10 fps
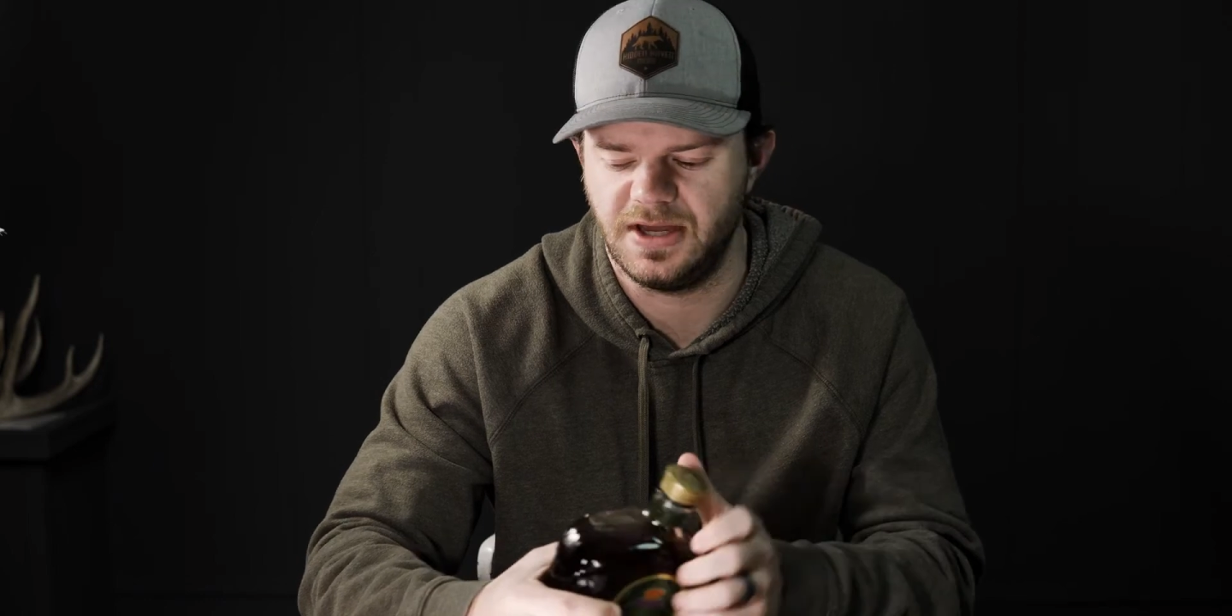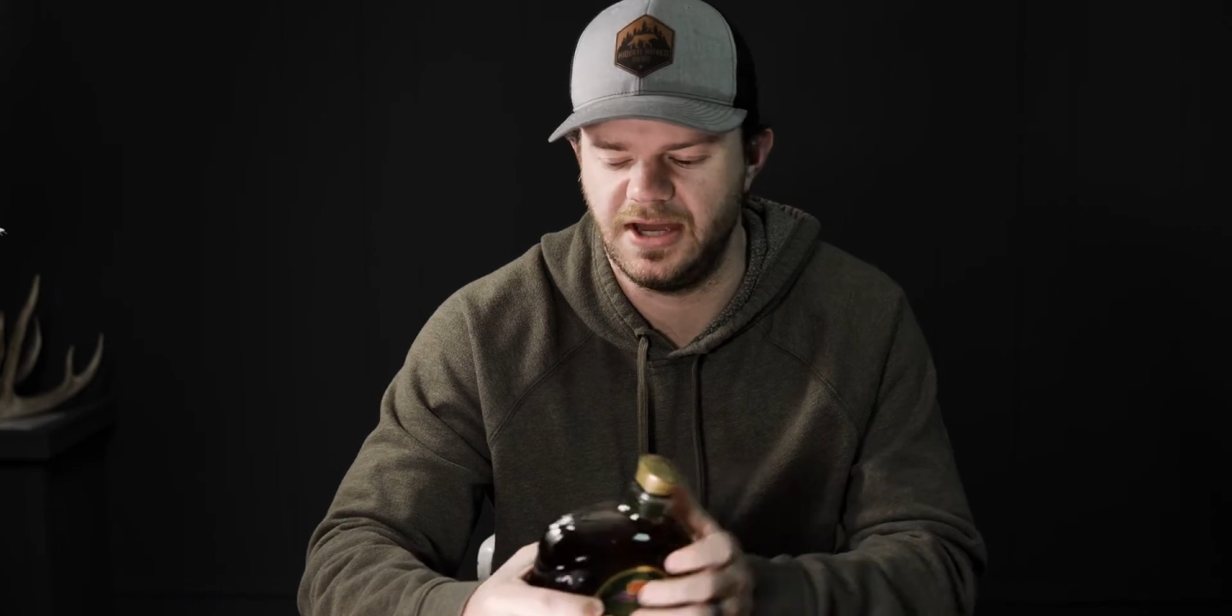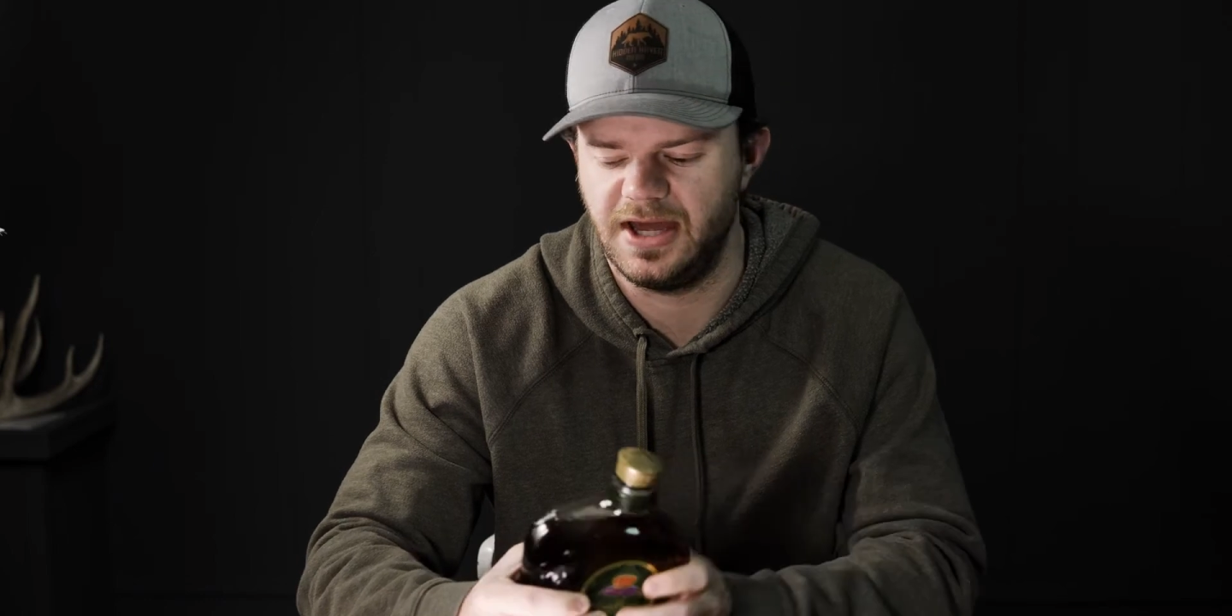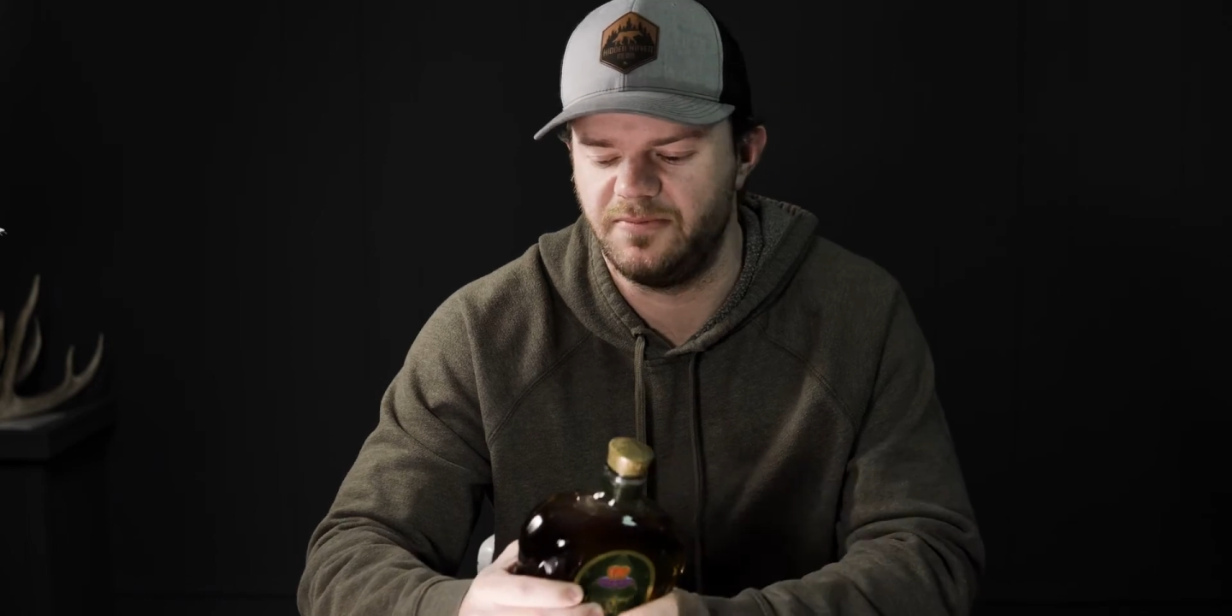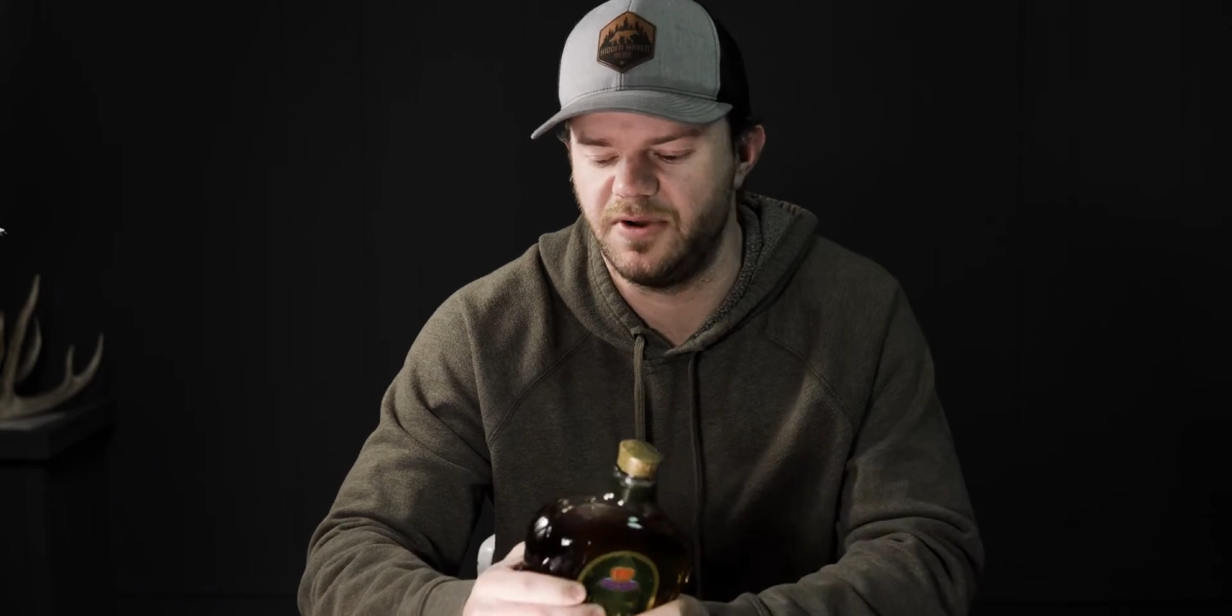
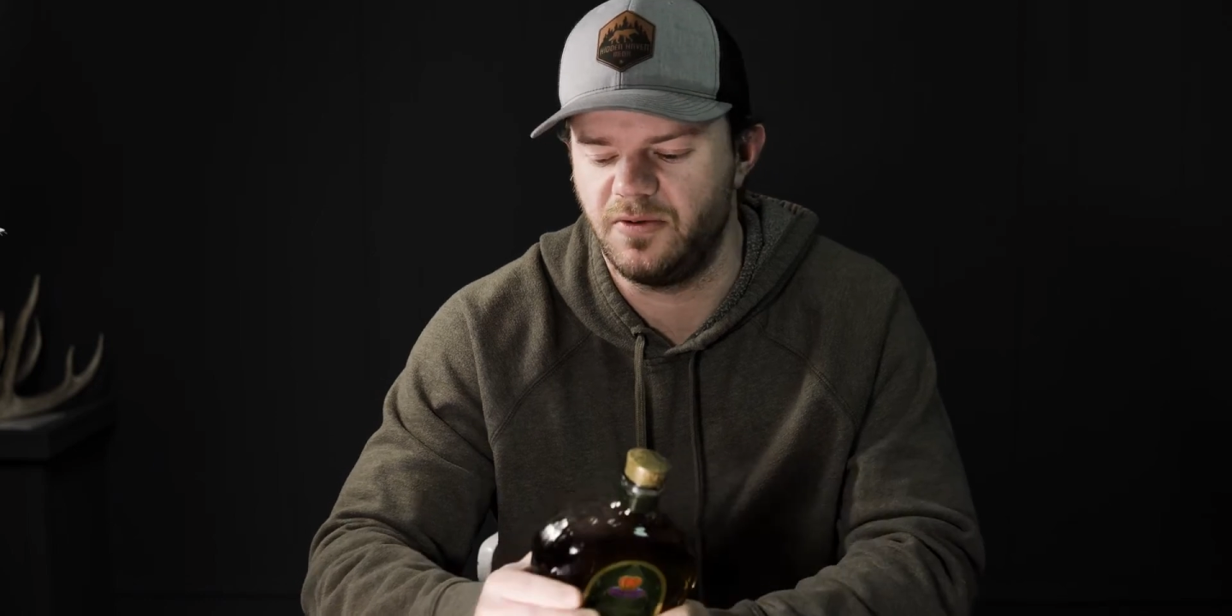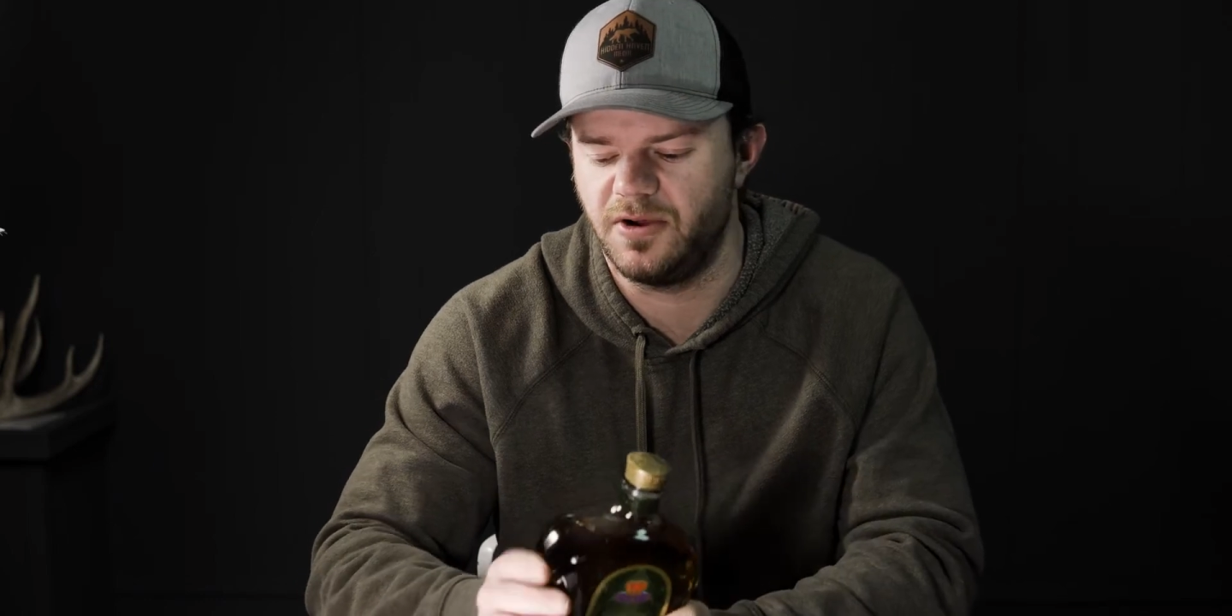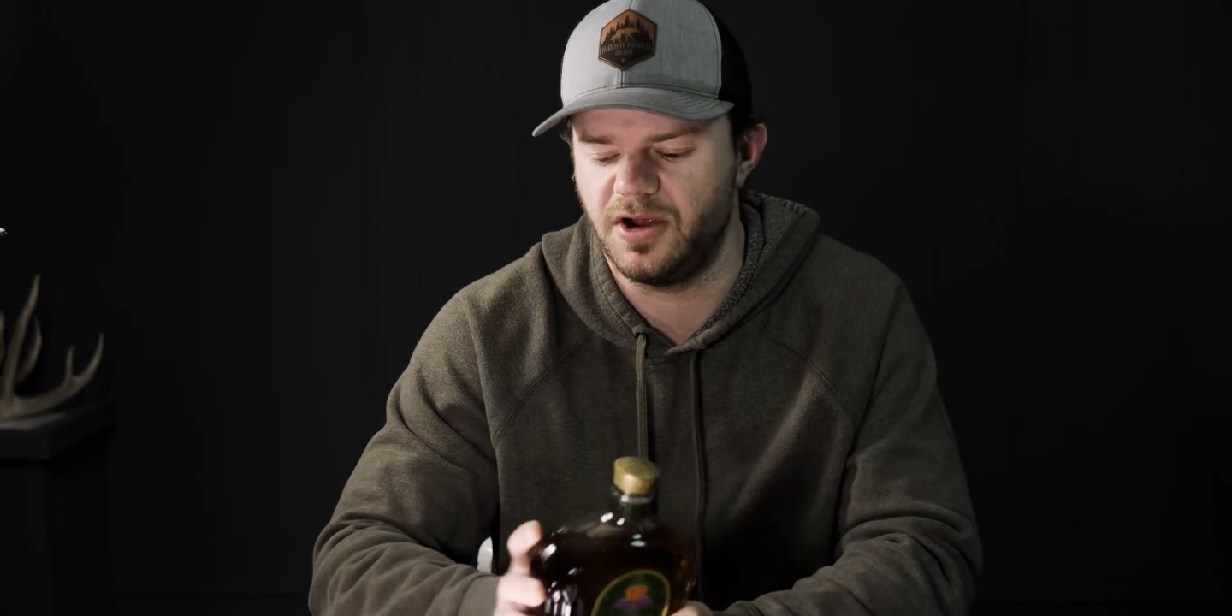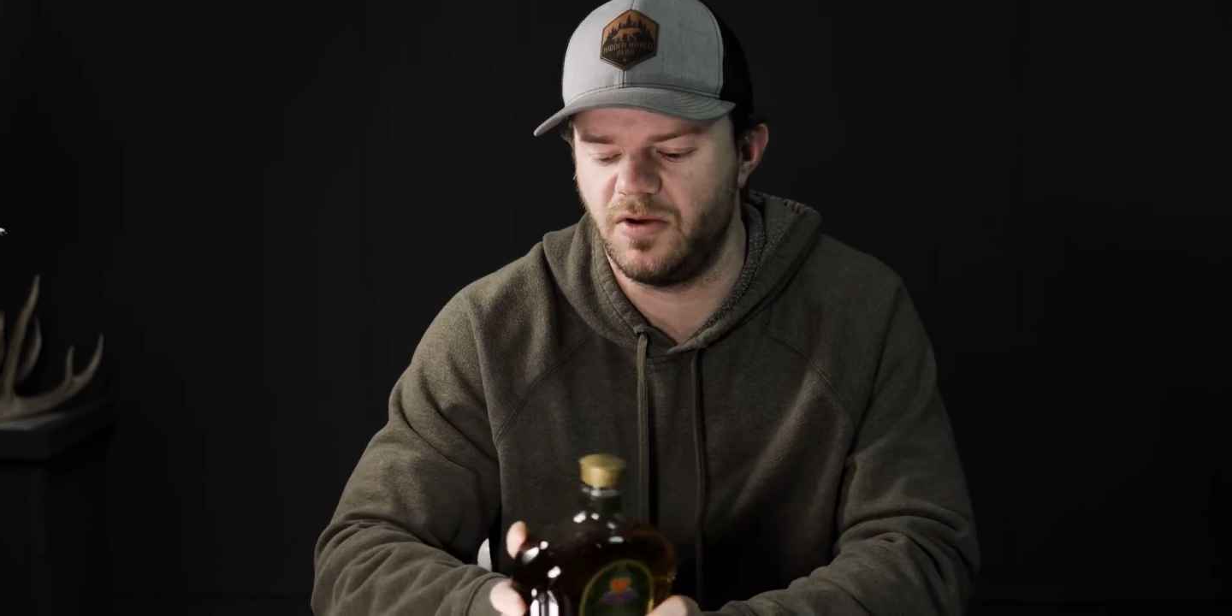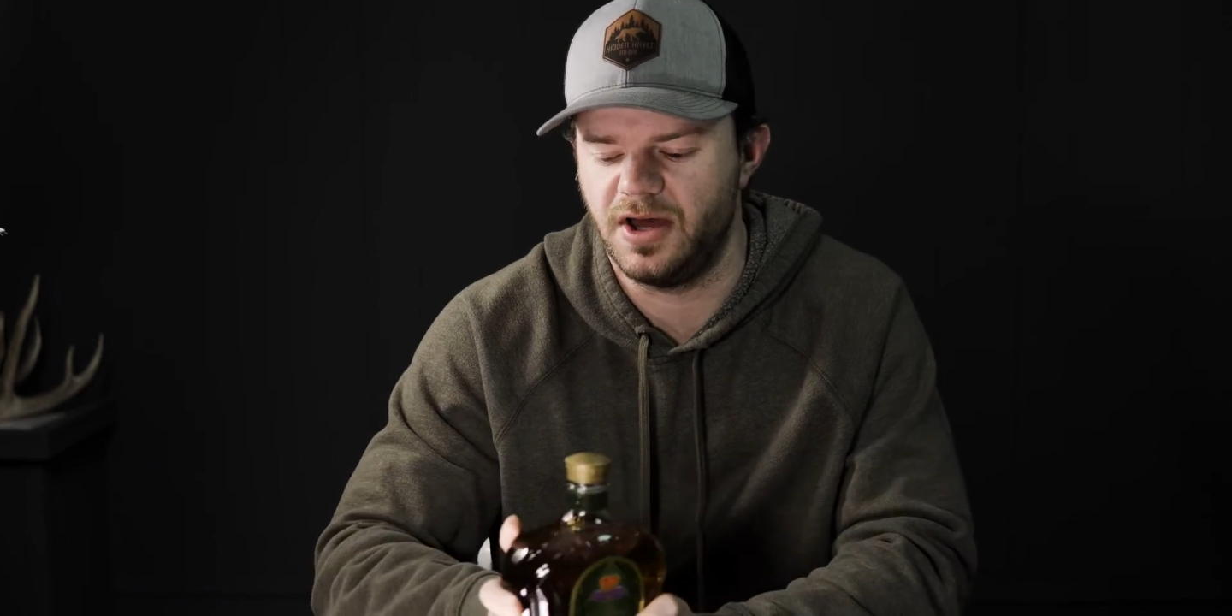I had him right
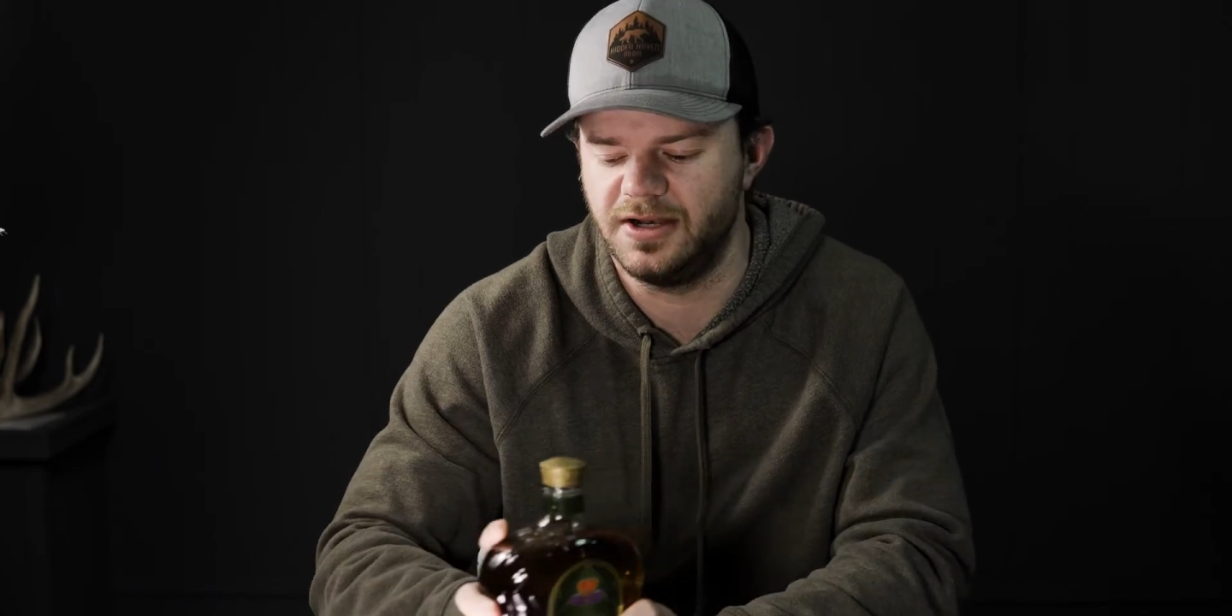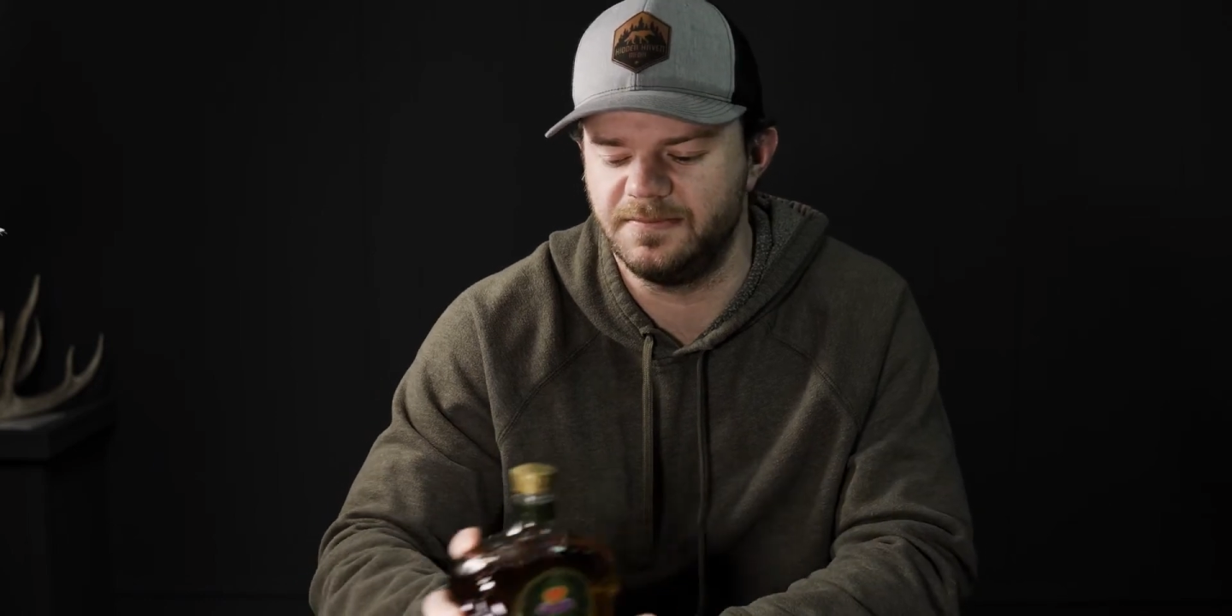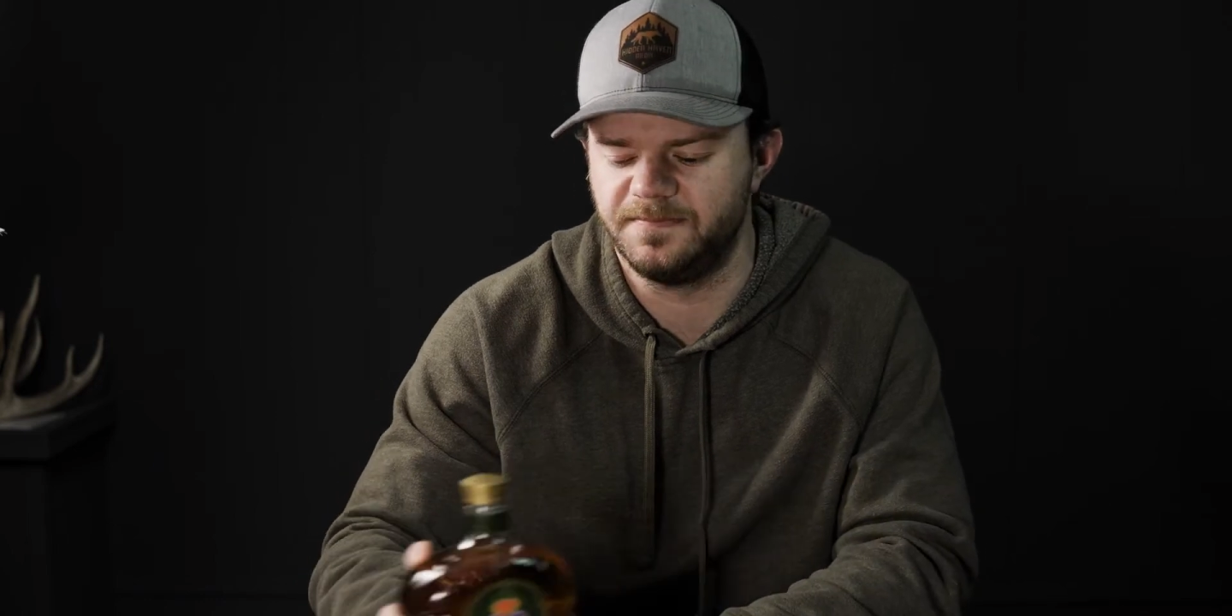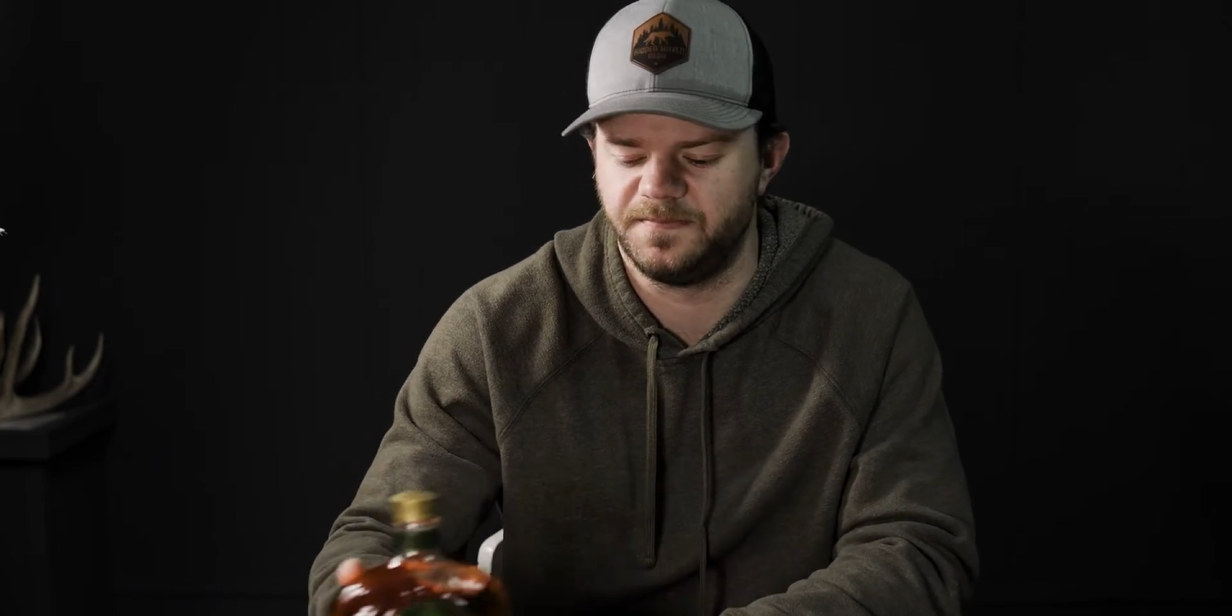where I wanted